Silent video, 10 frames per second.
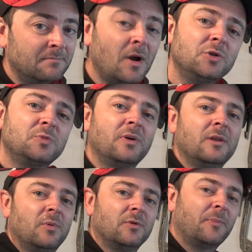Most
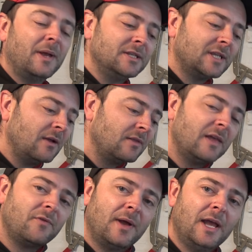people, depends how
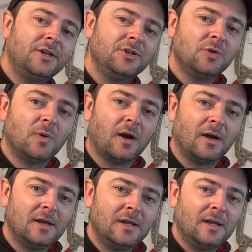level-headed you are.
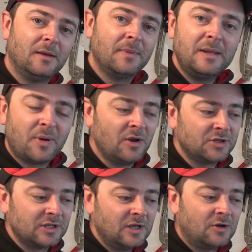Me
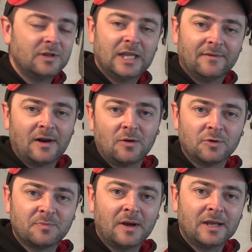personally, I couldn't give an
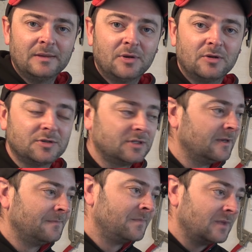uncle's monkey because
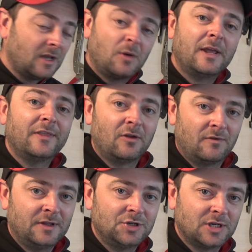I'll get there
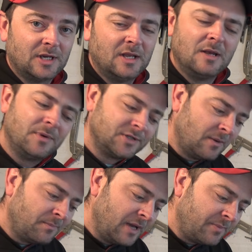eventually. But
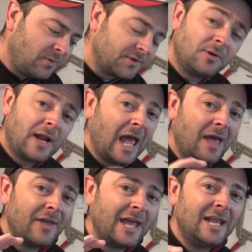some people don't
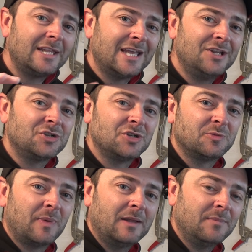have any attention
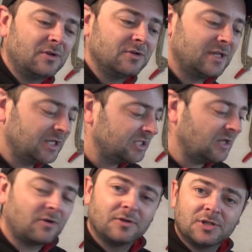span because they're
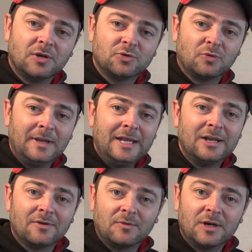stuck on social
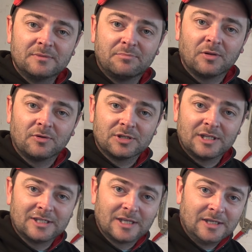media and all this bollocks
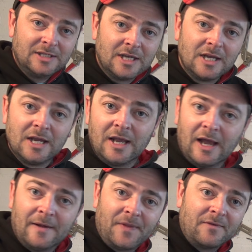these days.
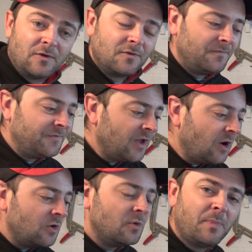They've got
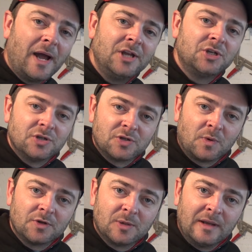no patience
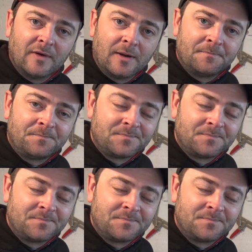whatsoever.